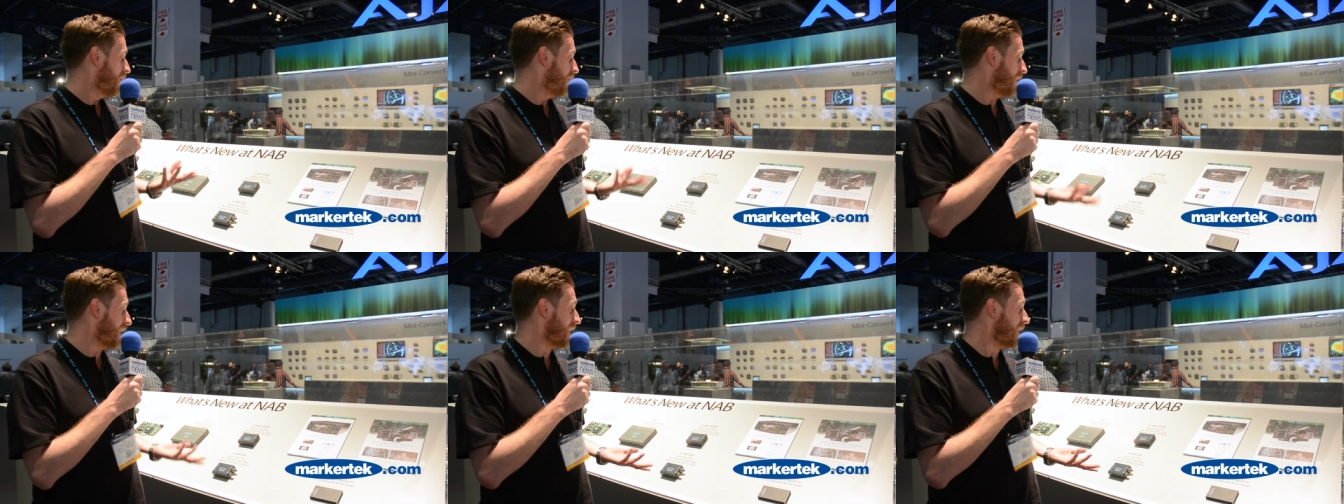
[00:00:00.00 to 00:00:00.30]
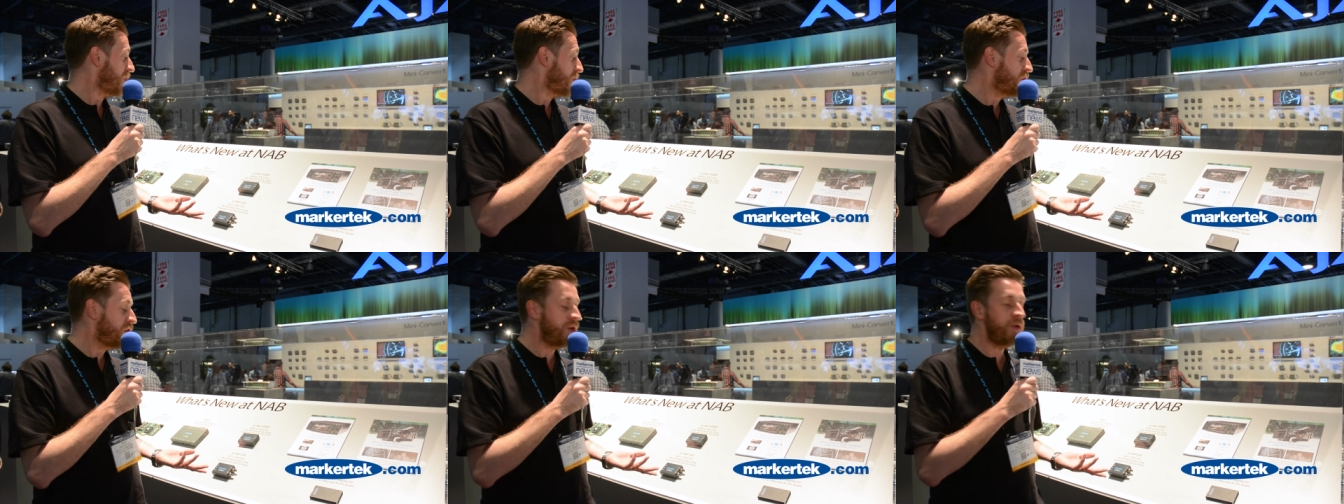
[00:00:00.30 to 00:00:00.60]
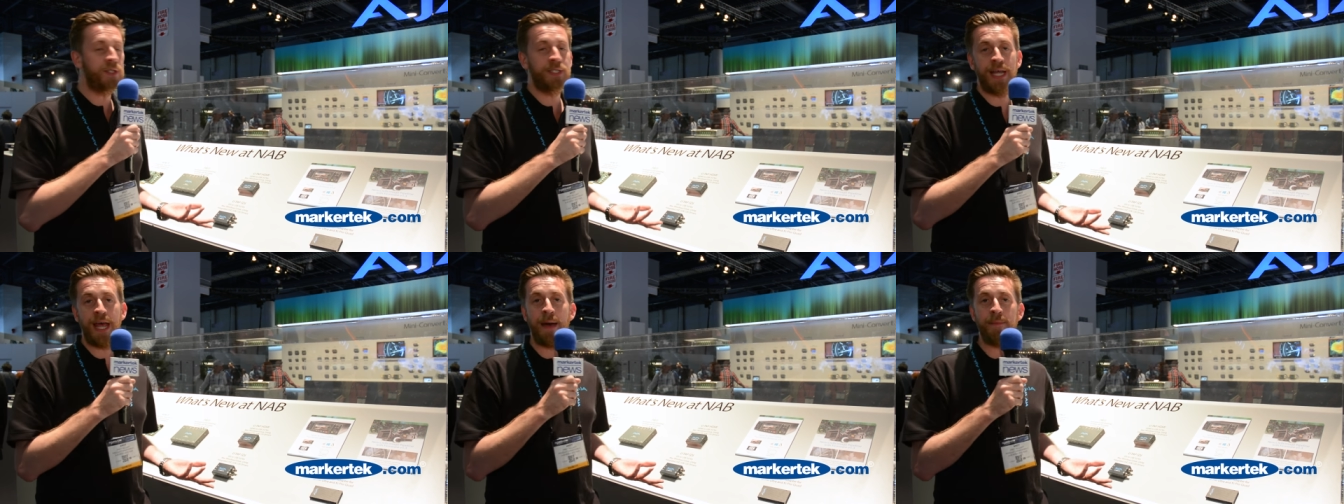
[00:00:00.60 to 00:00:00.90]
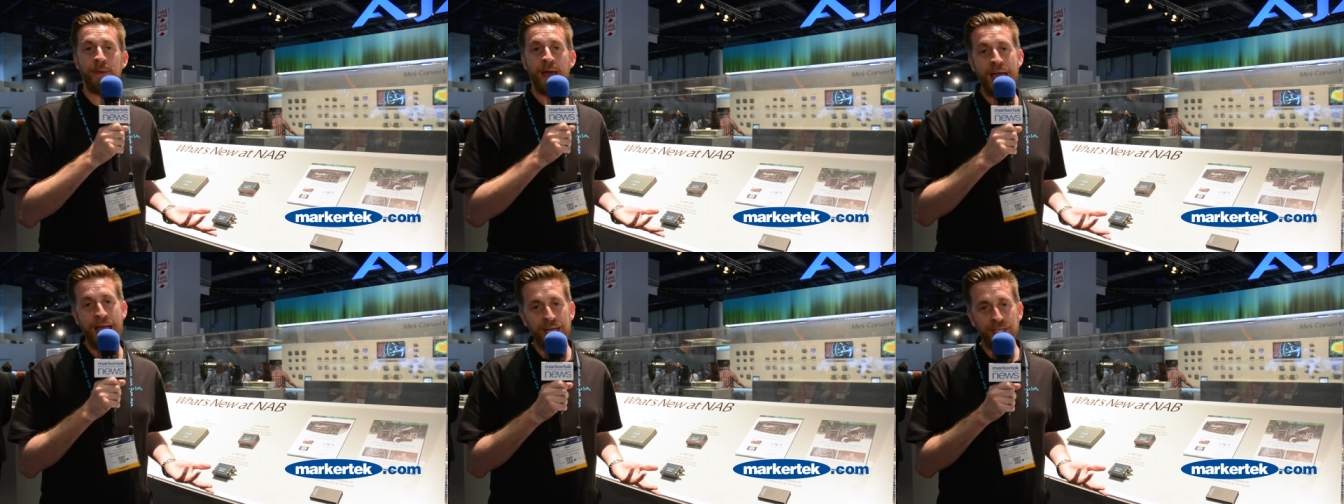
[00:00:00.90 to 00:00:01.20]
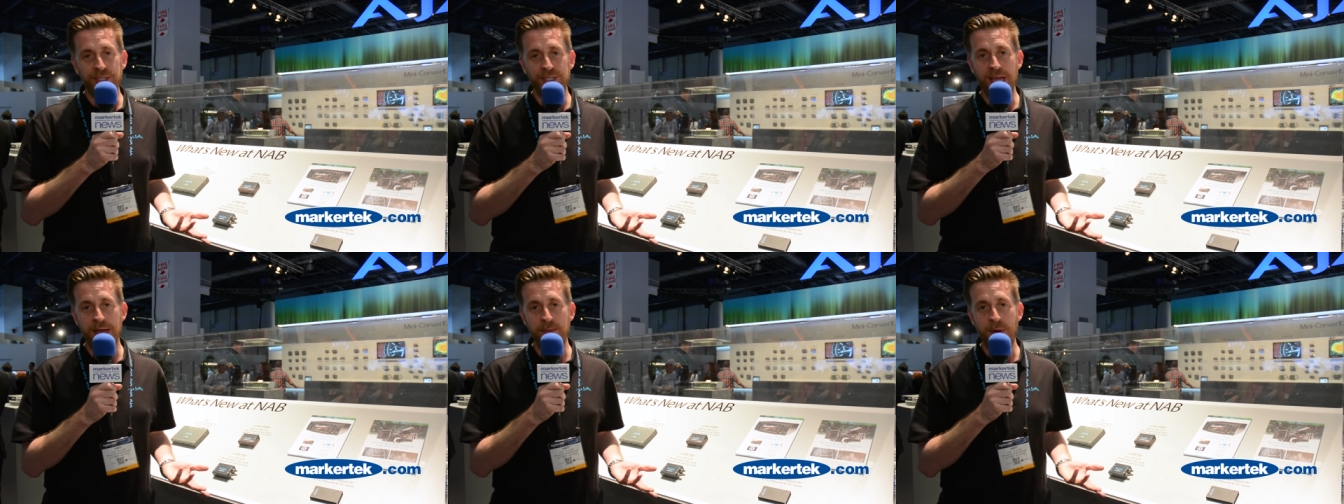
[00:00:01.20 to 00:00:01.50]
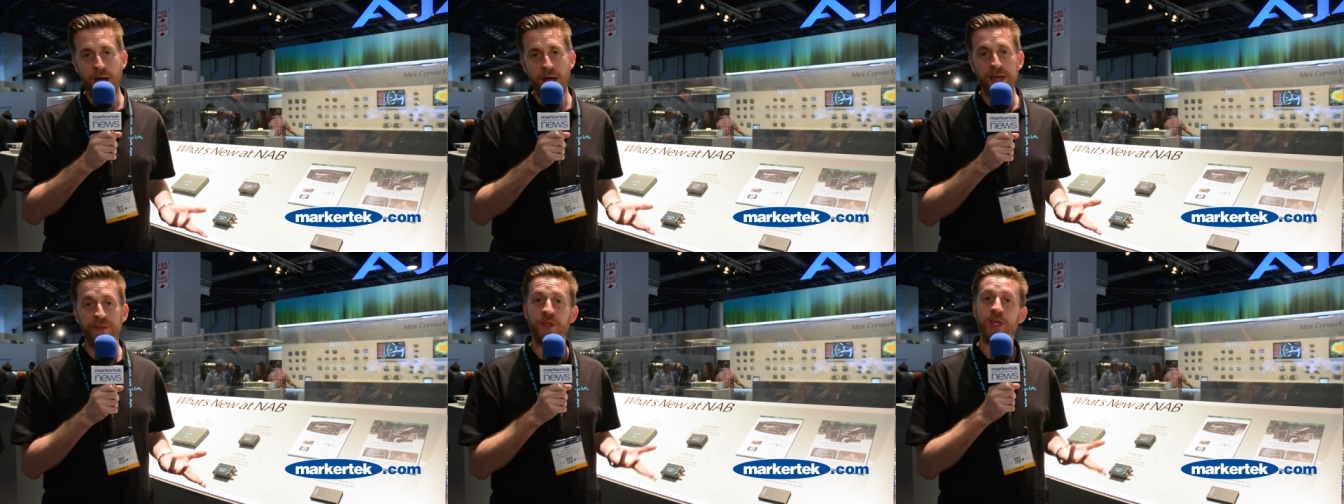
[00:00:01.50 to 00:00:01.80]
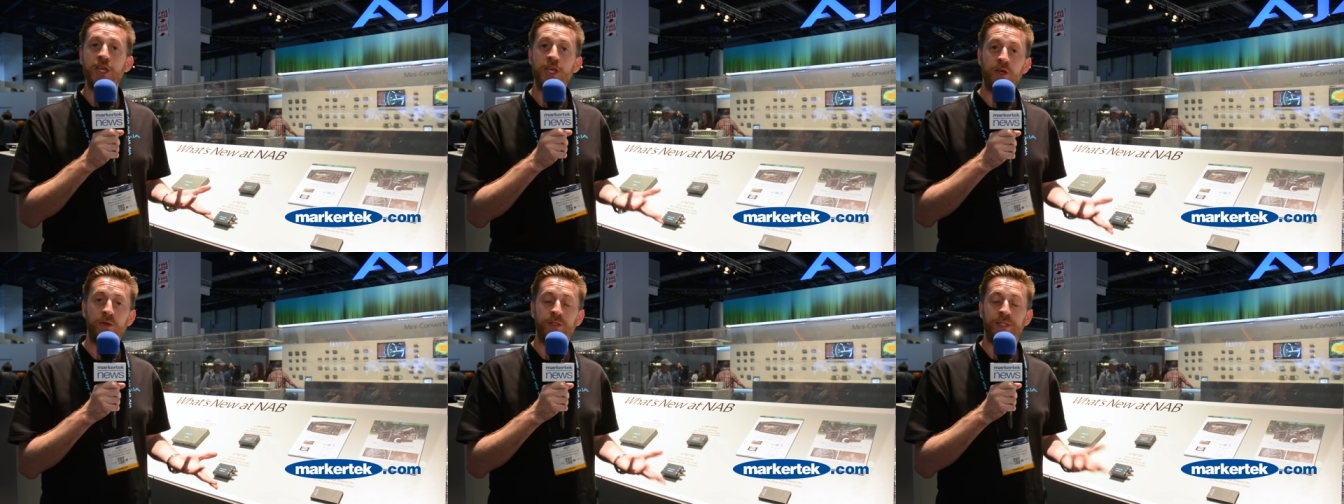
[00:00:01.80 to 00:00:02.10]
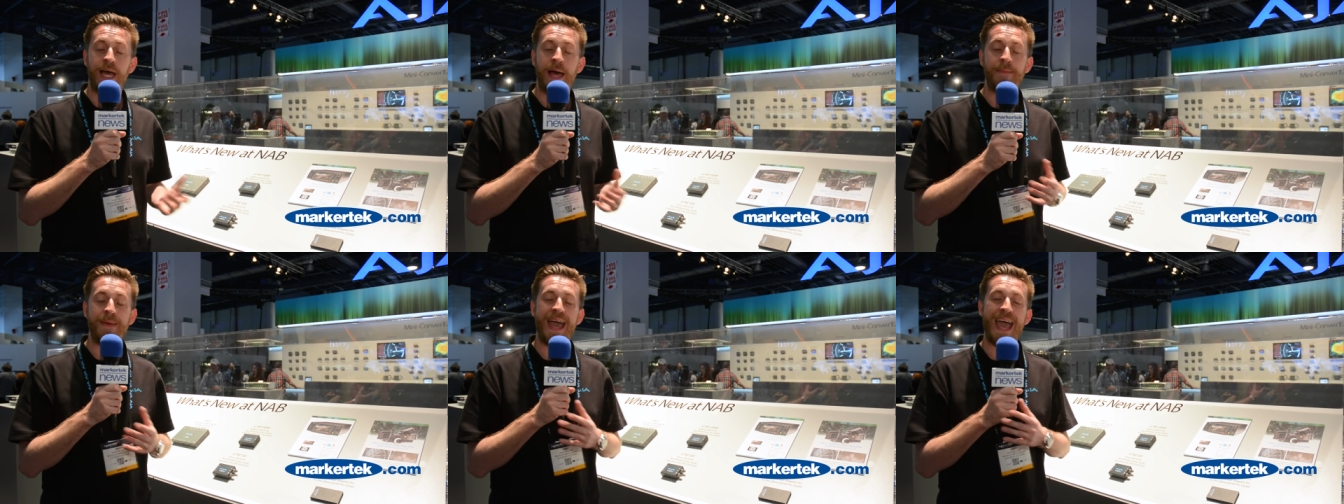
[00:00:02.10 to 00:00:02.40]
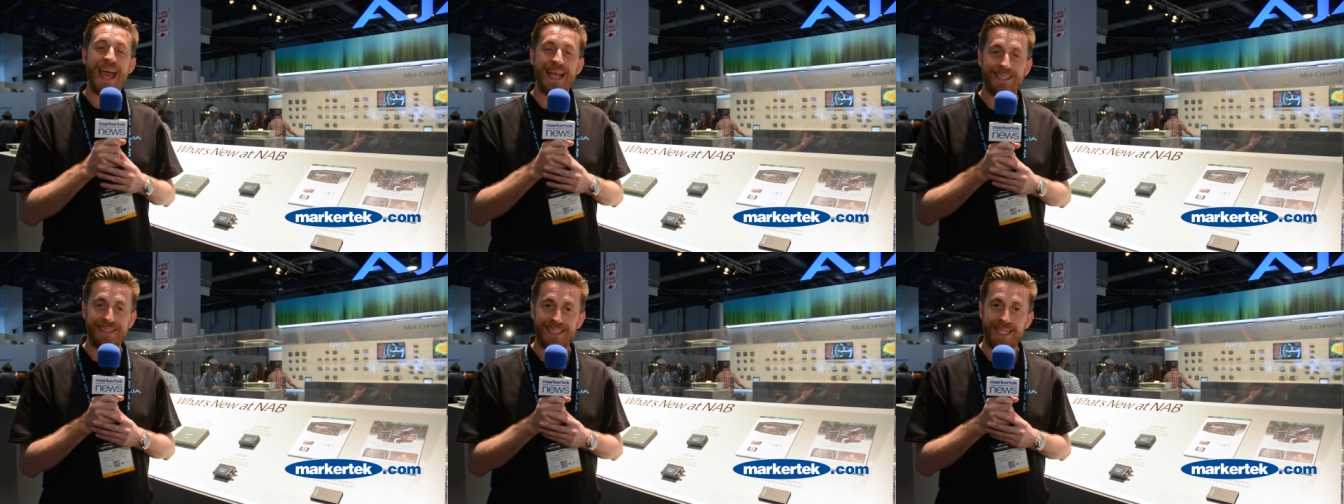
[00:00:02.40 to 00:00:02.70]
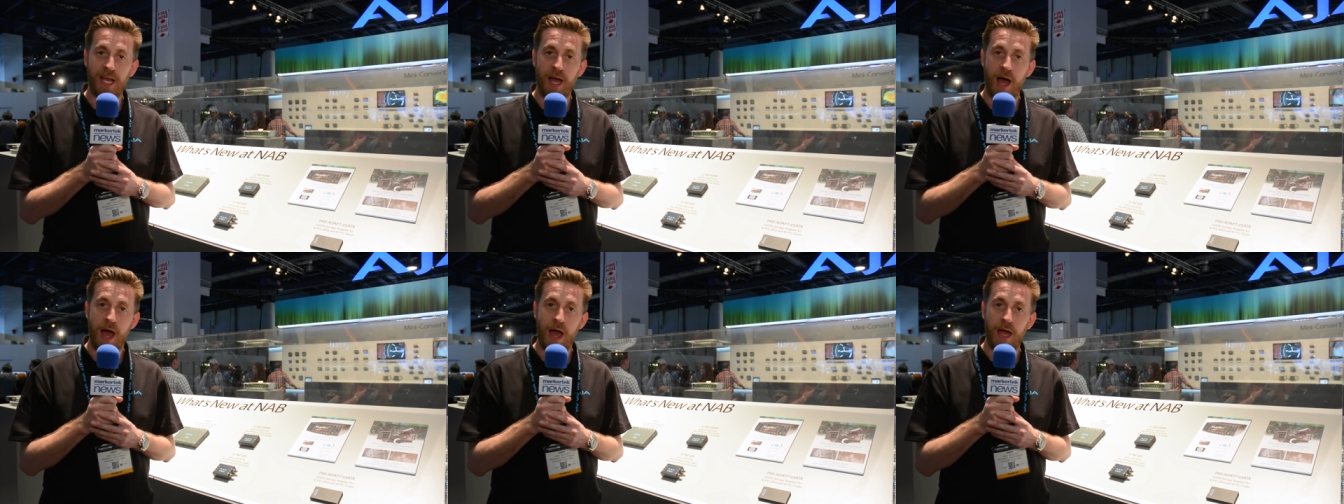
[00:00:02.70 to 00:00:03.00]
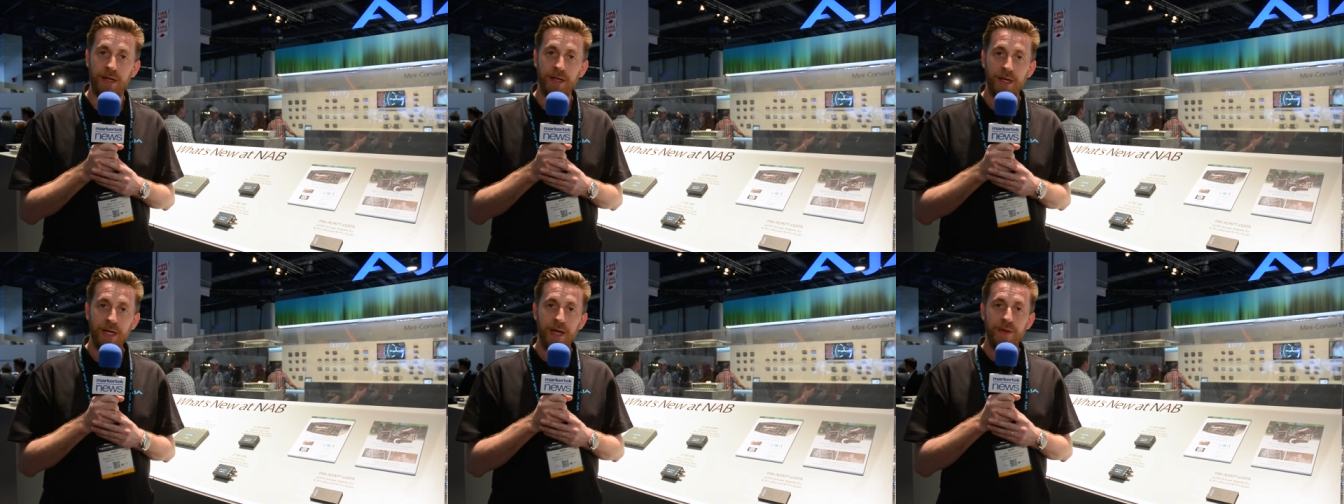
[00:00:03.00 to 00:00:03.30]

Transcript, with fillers: the UTAP HDMI and the UTAP SDI.